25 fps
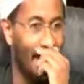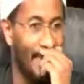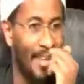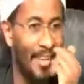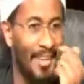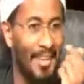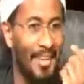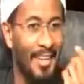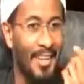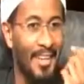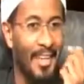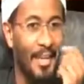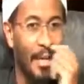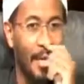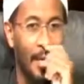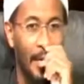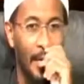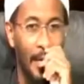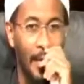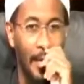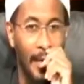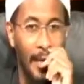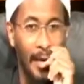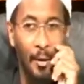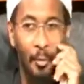And then,
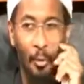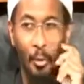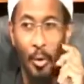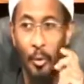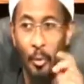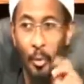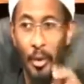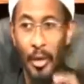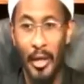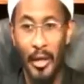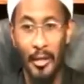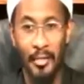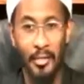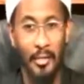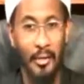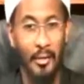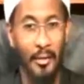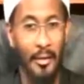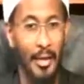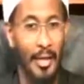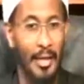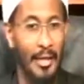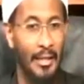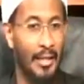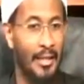when we get
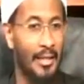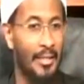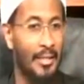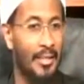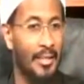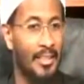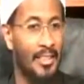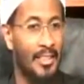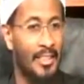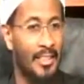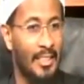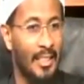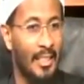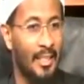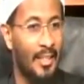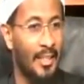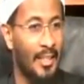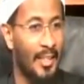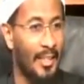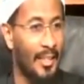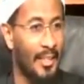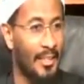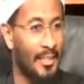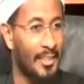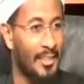there, he does
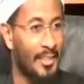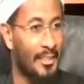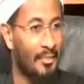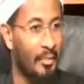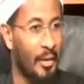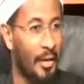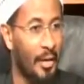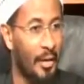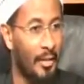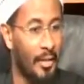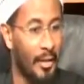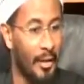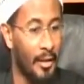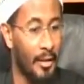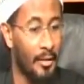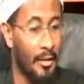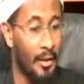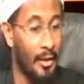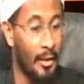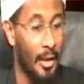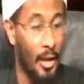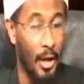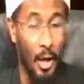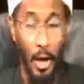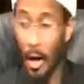this fake thing, he's
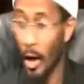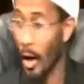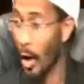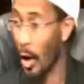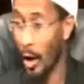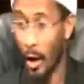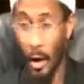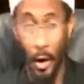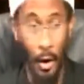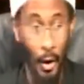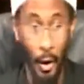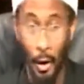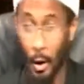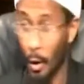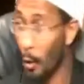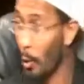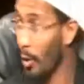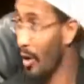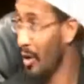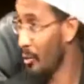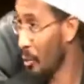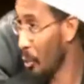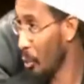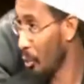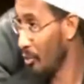like, oh,
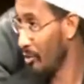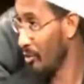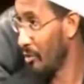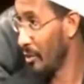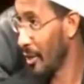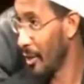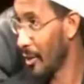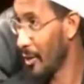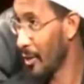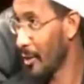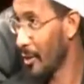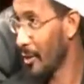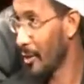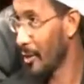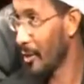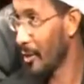it won't fit?